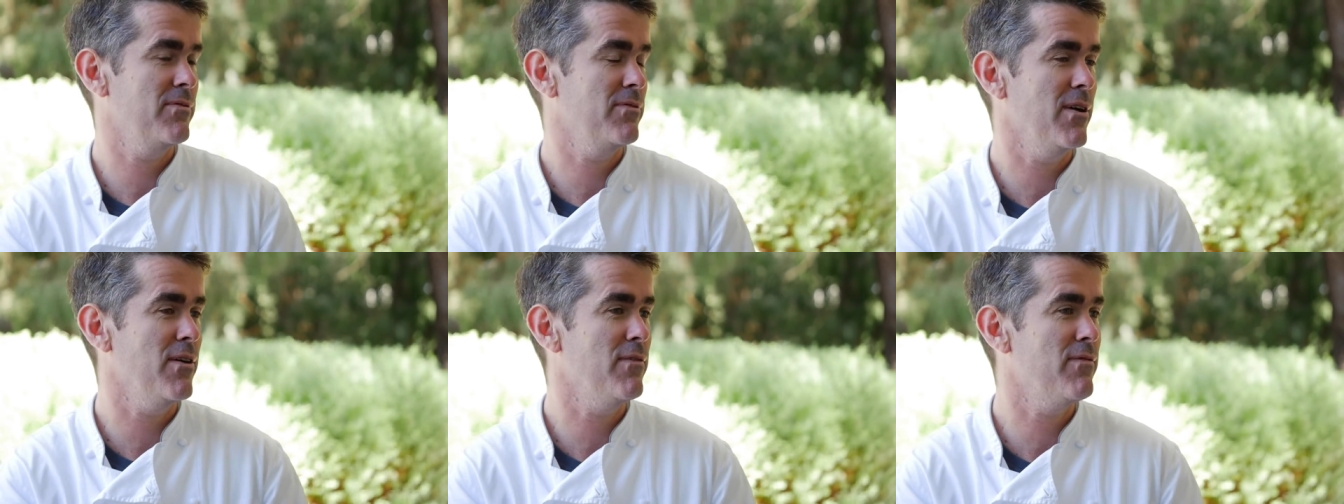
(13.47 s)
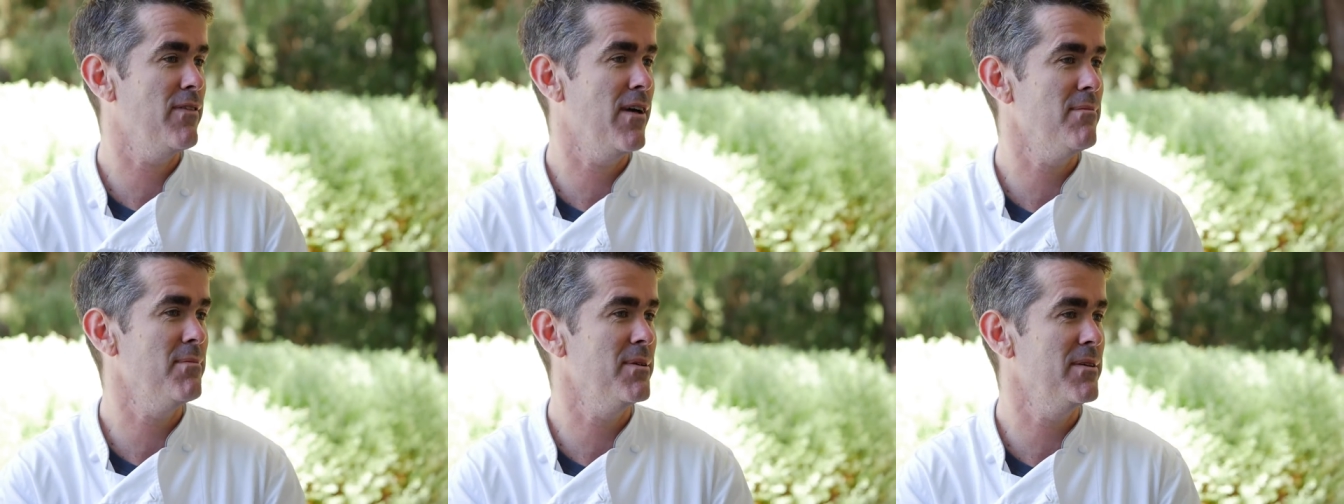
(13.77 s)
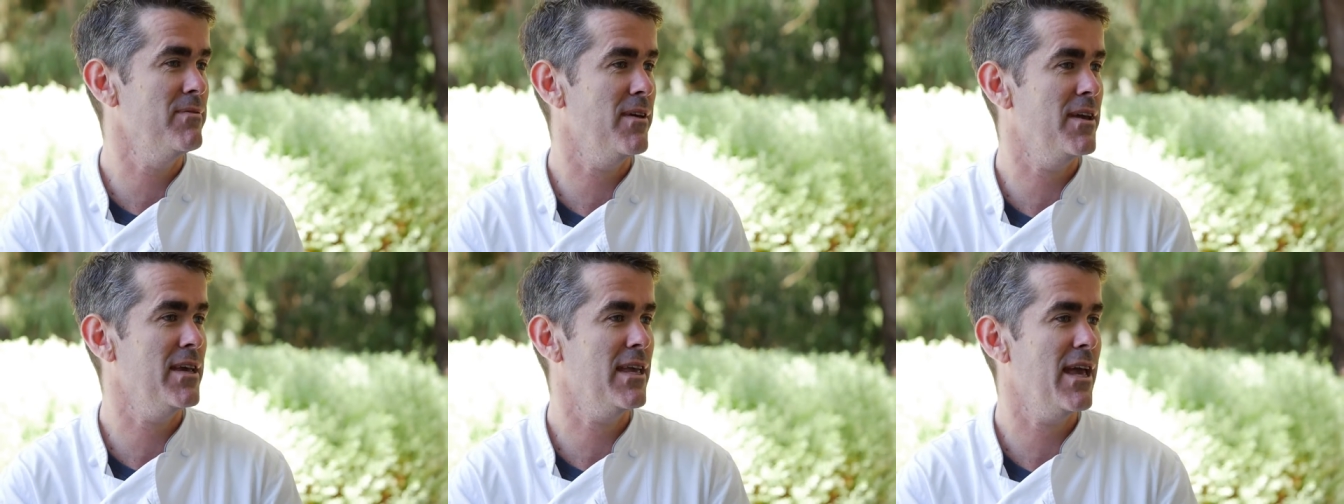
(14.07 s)
for our
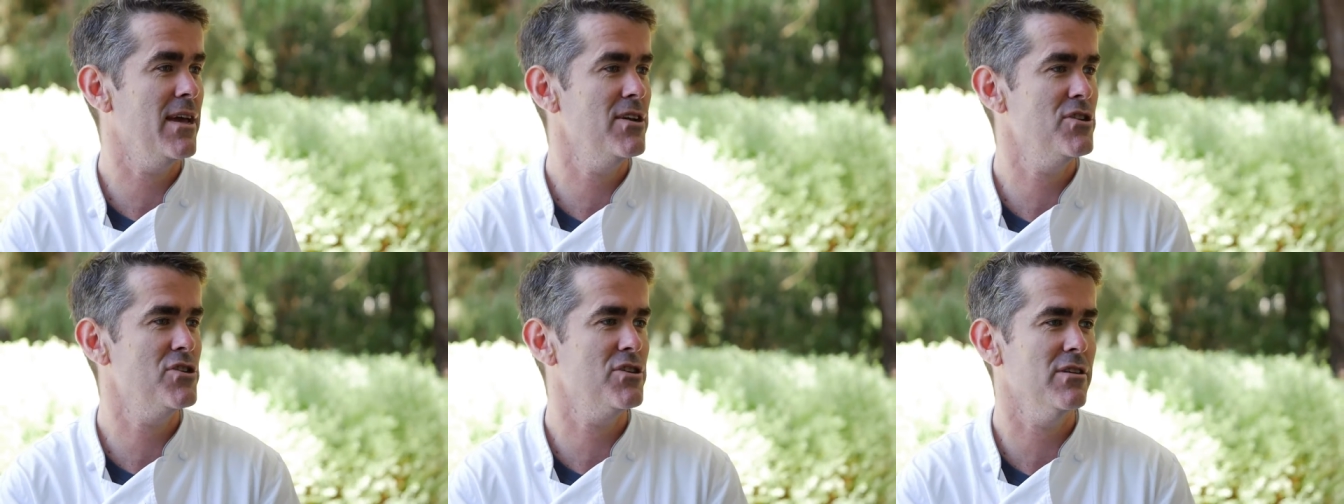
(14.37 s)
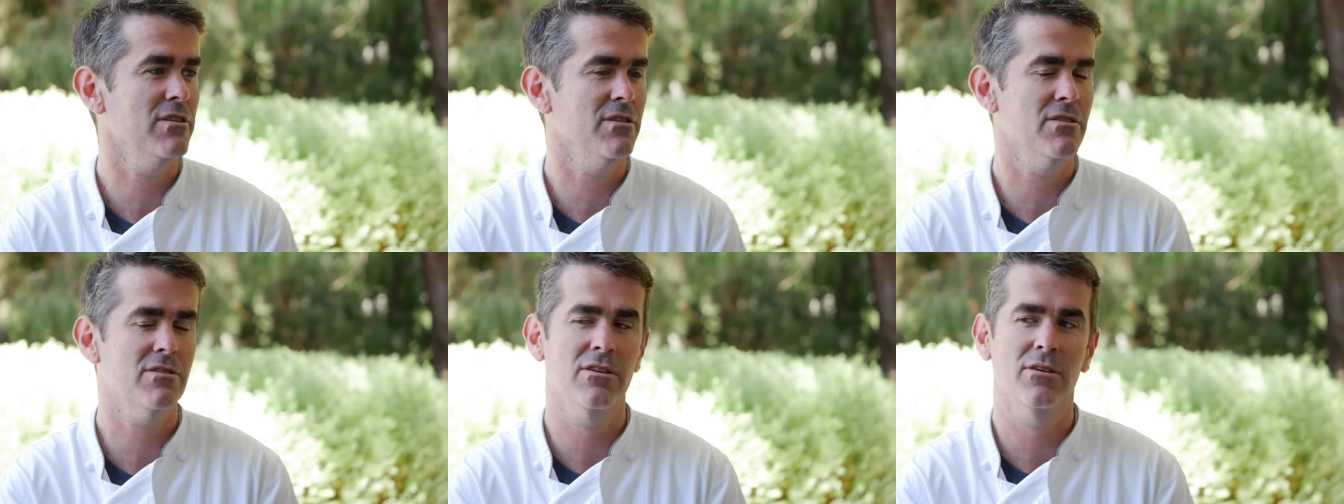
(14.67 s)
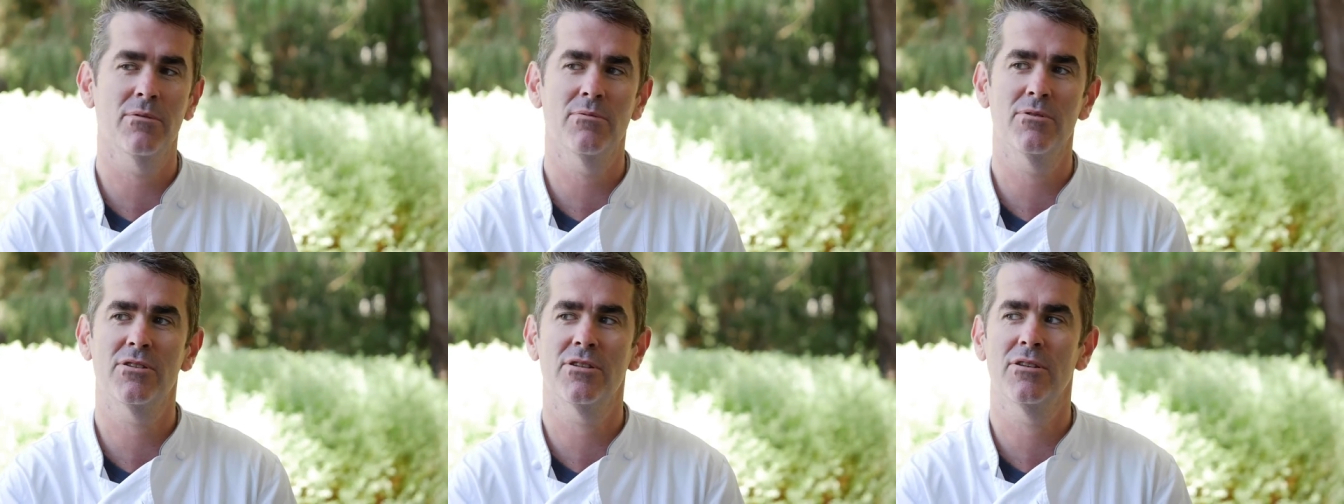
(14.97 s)
family vacation,
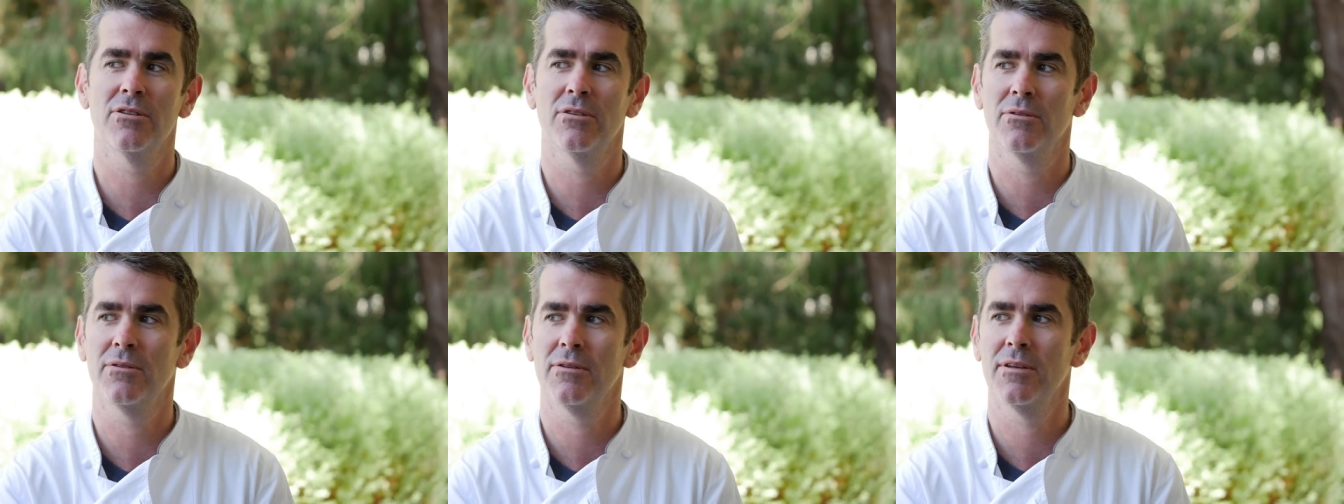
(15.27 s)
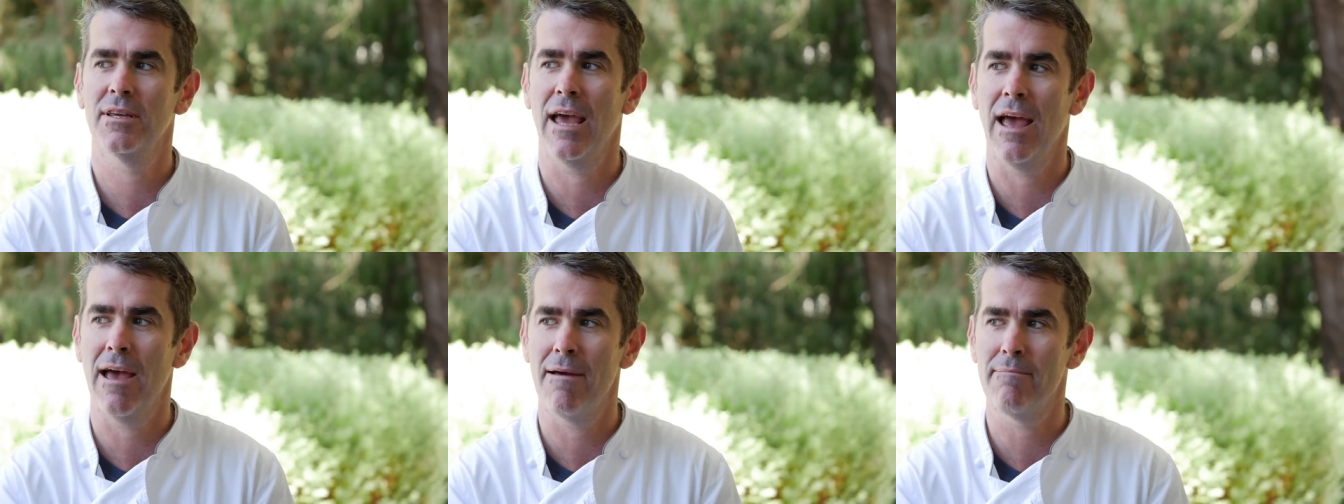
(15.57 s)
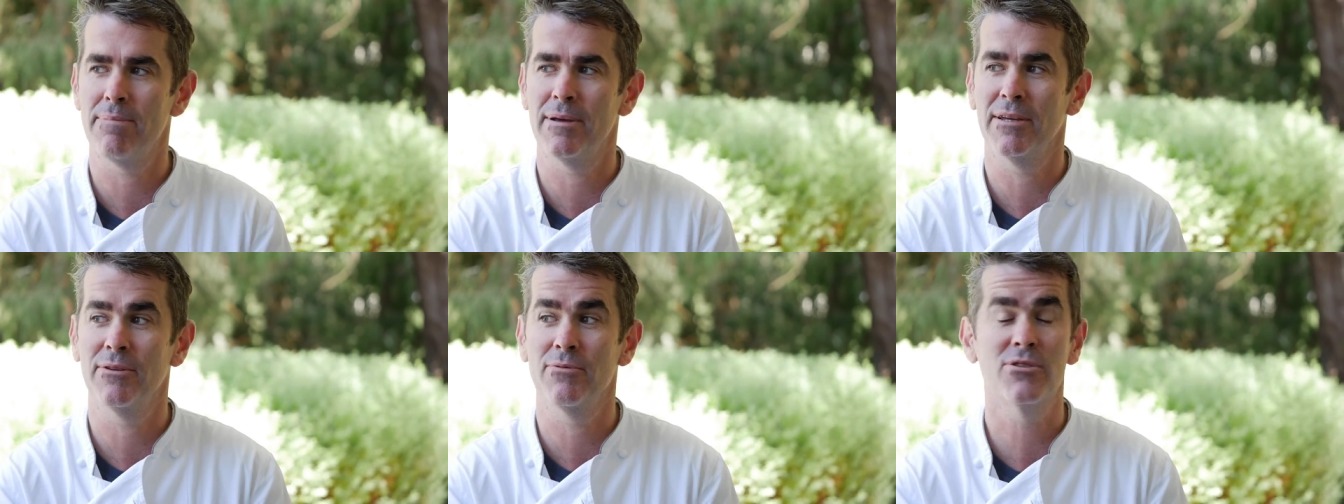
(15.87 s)
so we used to do
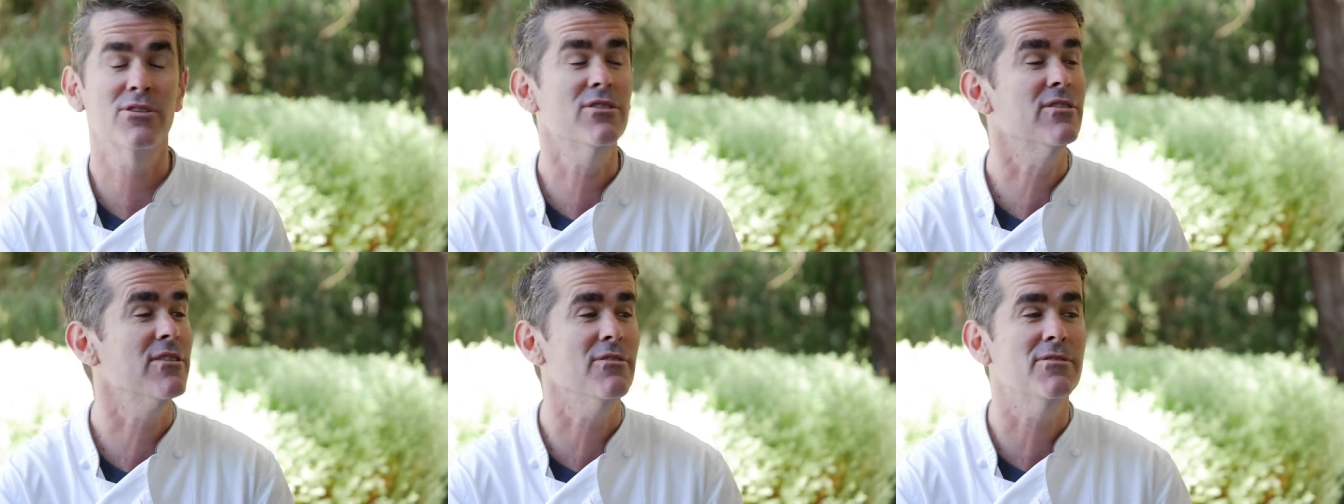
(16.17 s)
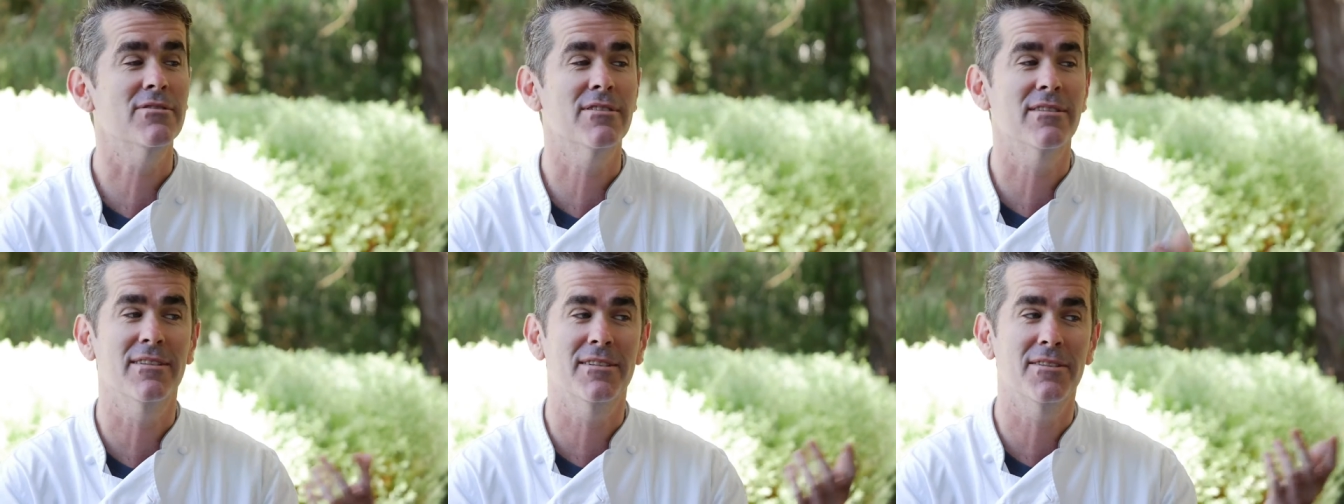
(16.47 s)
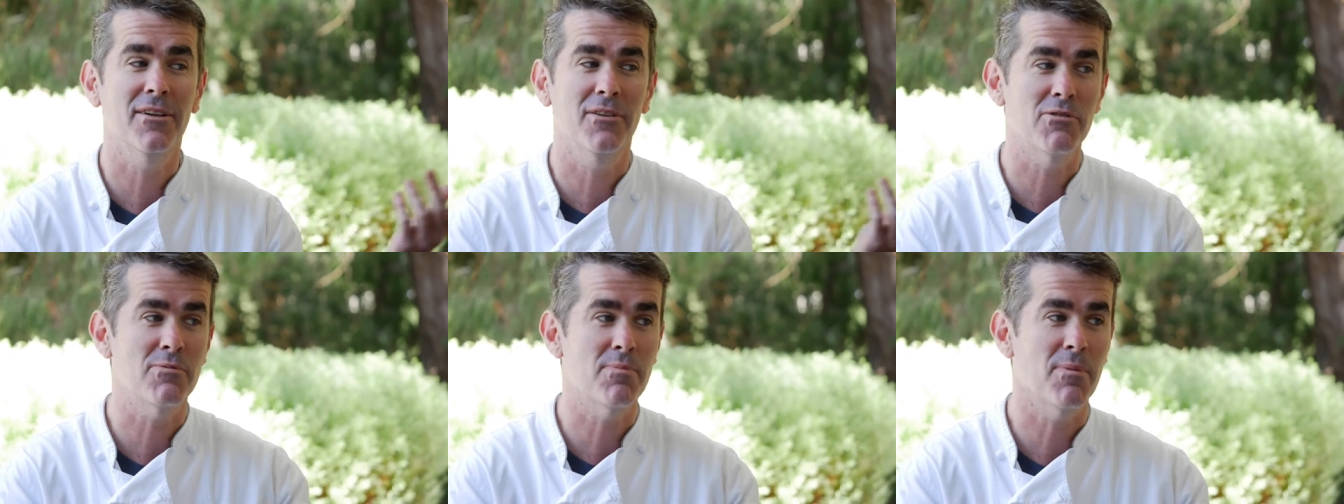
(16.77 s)
camping, we used to go to the
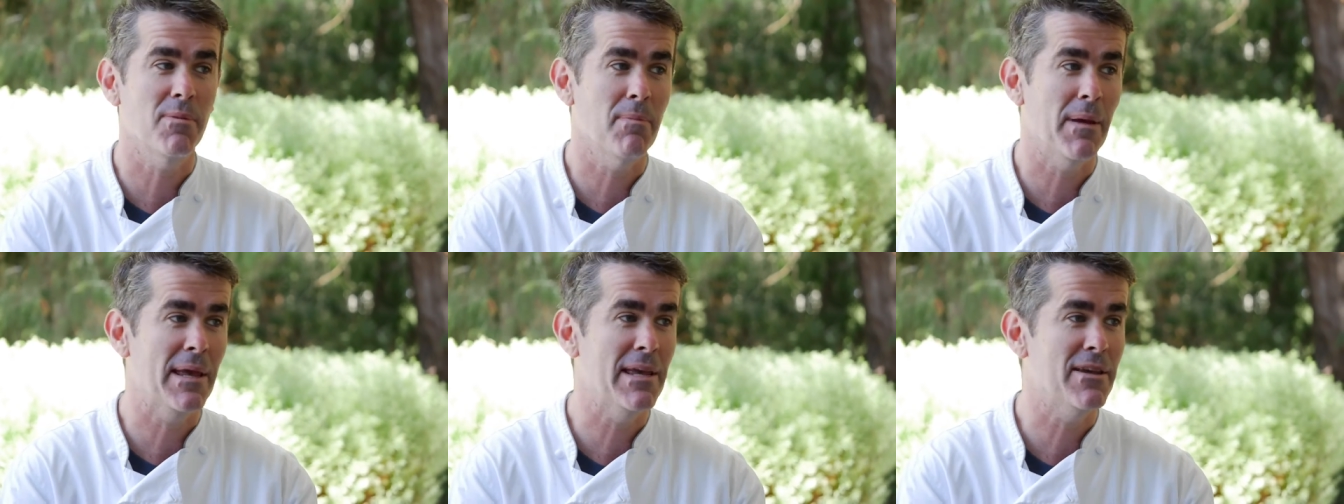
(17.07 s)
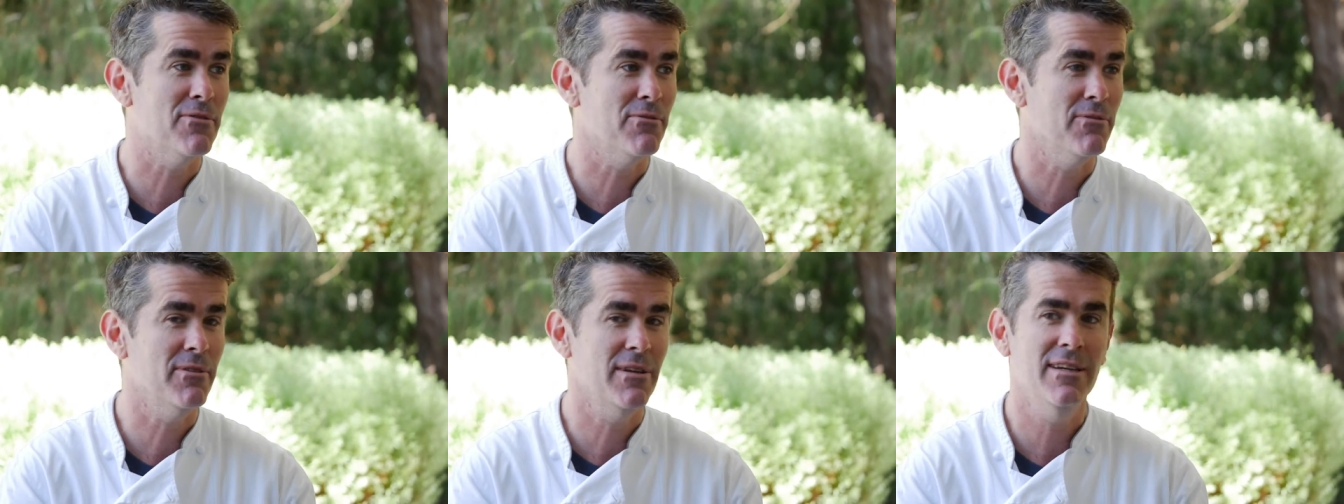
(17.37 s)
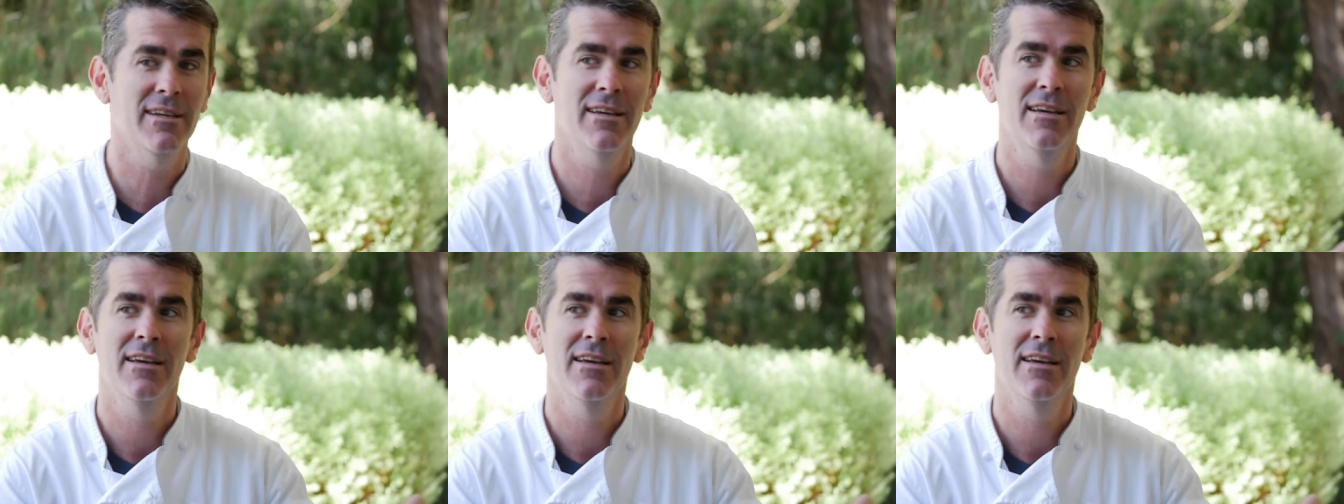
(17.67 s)
Dunsborough Bakery.